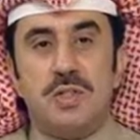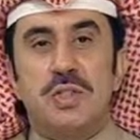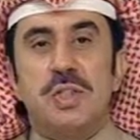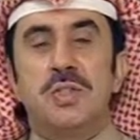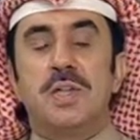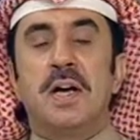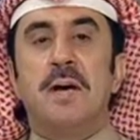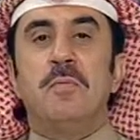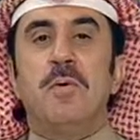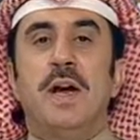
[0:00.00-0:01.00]
still to
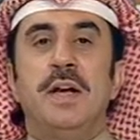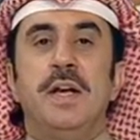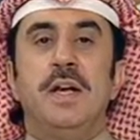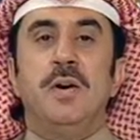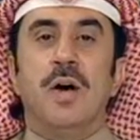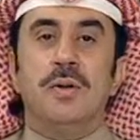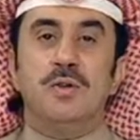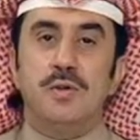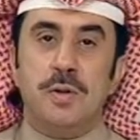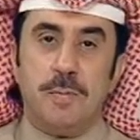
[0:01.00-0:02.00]
come right here on To The